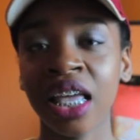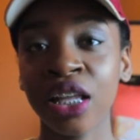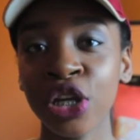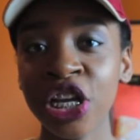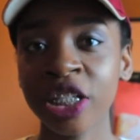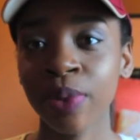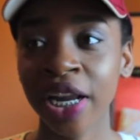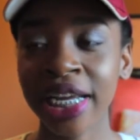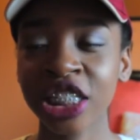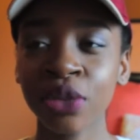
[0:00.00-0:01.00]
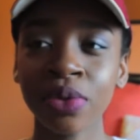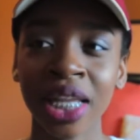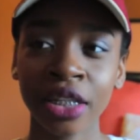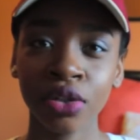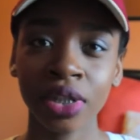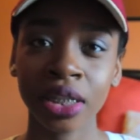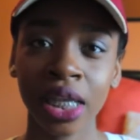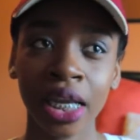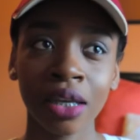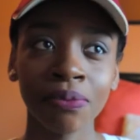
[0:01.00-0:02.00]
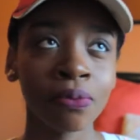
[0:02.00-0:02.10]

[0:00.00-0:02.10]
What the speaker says: New Year's party, because she would like do this like